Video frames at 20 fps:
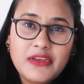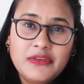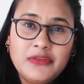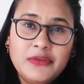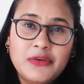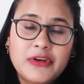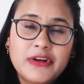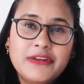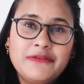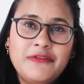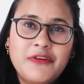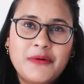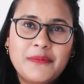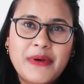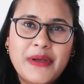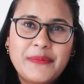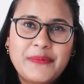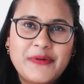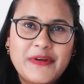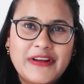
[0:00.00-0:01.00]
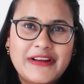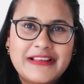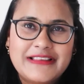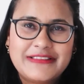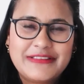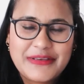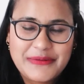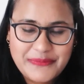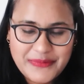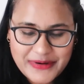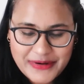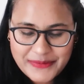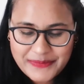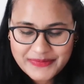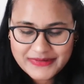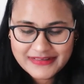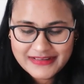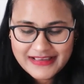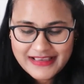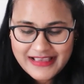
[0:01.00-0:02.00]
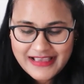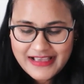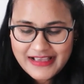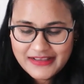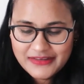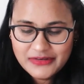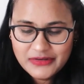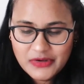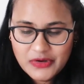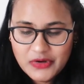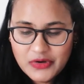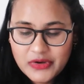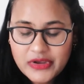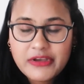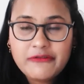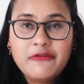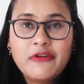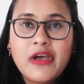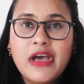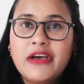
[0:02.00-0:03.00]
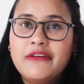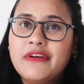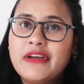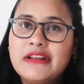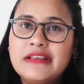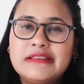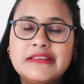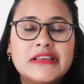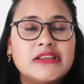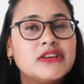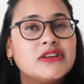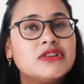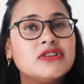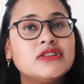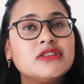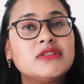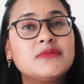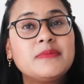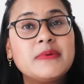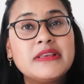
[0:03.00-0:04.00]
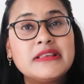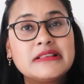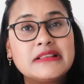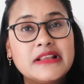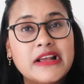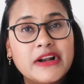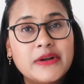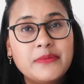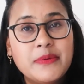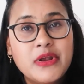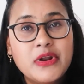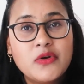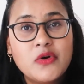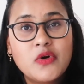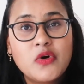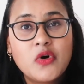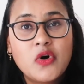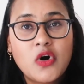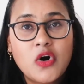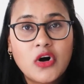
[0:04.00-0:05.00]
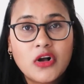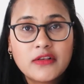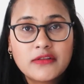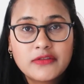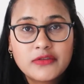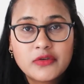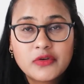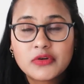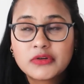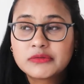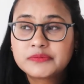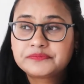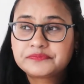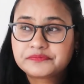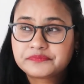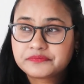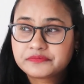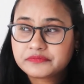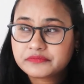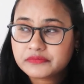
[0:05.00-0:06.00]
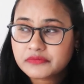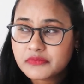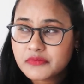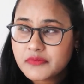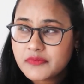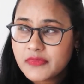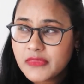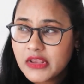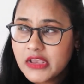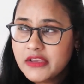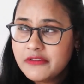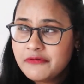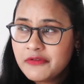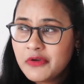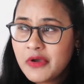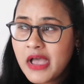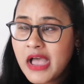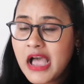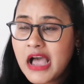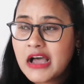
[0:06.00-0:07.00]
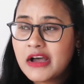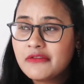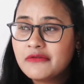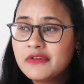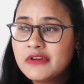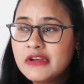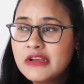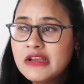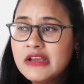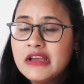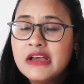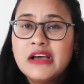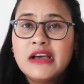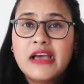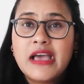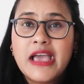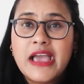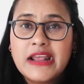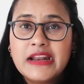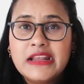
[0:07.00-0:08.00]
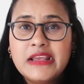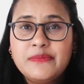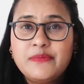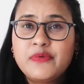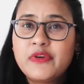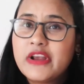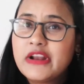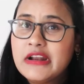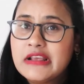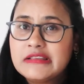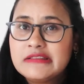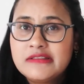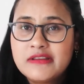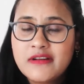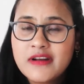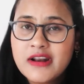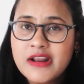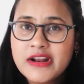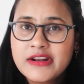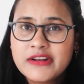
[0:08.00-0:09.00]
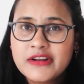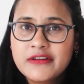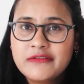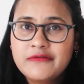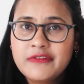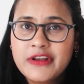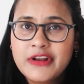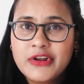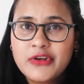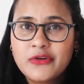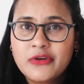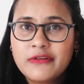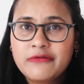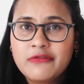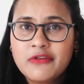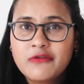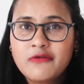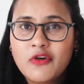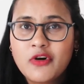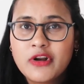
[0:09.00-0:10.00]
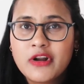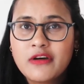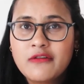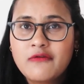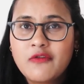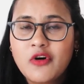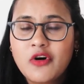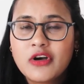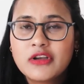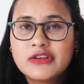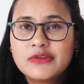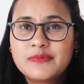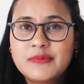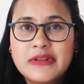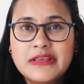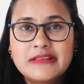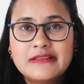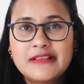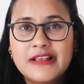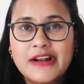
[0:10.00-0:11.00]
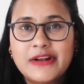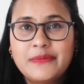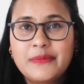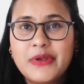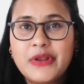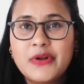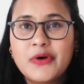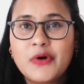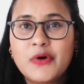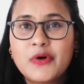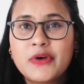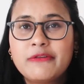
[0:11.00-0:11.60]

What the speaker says: Sorry for my pregnancy burps. So if you have any suggestions, please let me know. Also, if you have any pregnancy related video if you wanna watch, please let me know.